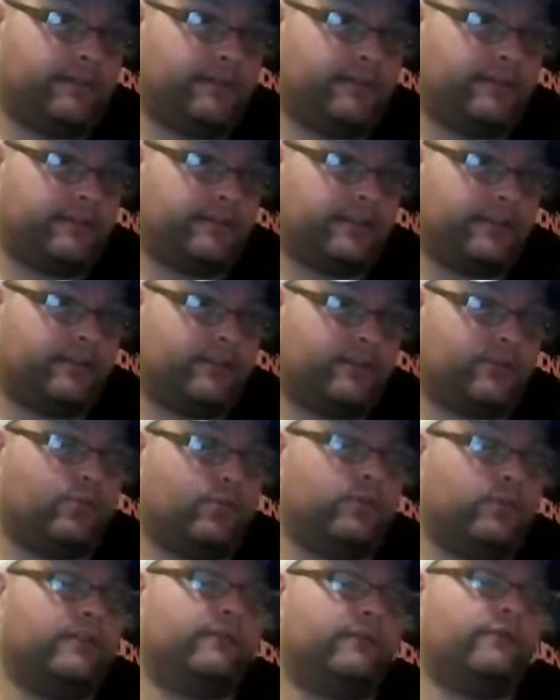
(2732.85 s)
because I just
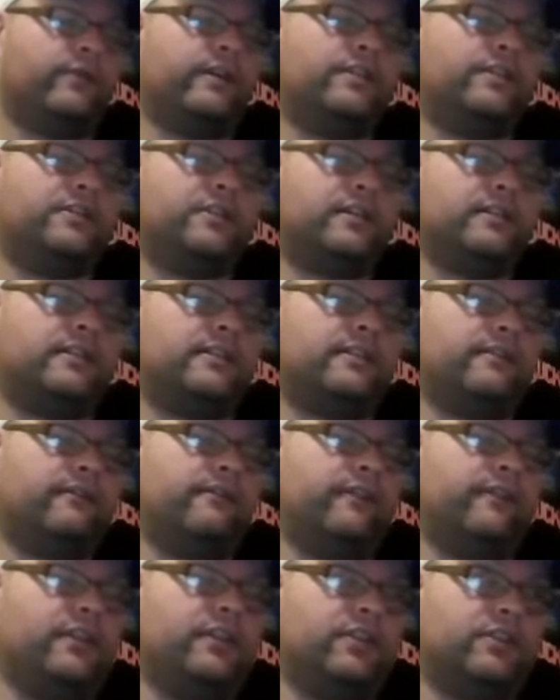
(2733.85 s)
want the franchise to
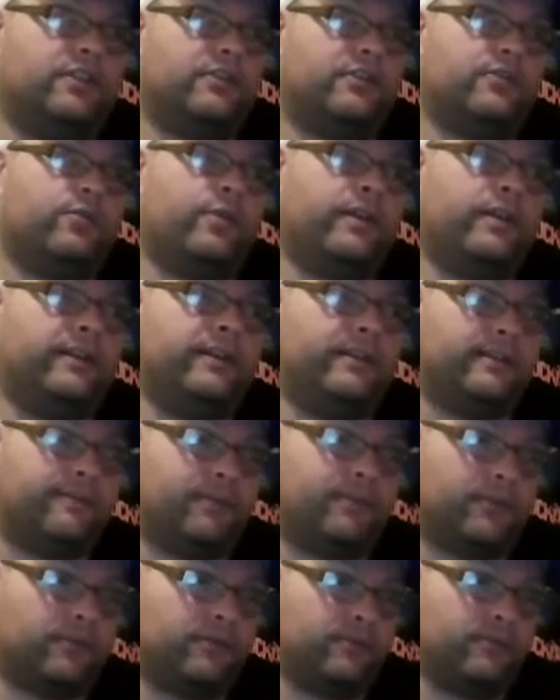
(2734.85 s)
finish as quickly as
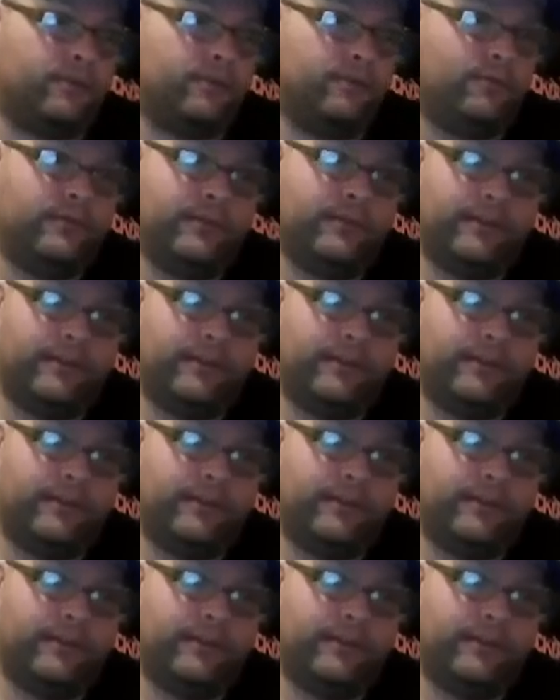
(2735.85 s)
possible.